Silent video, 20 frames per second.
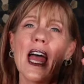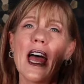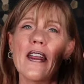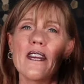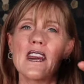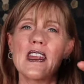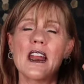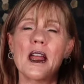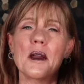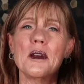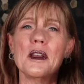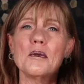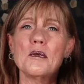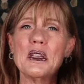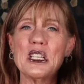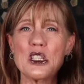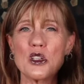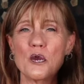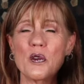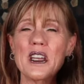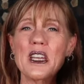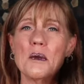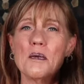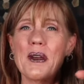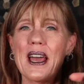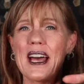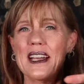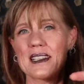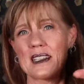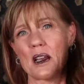And then between
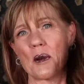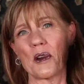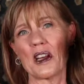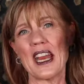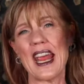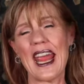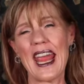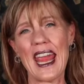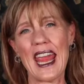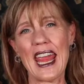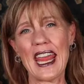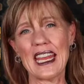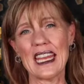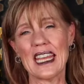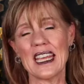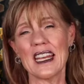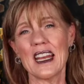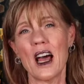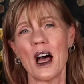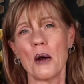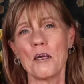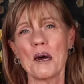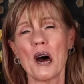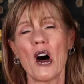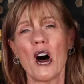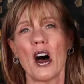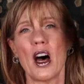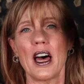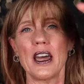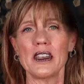baths I would hang it up
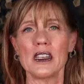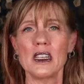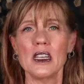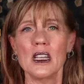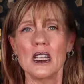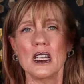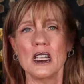on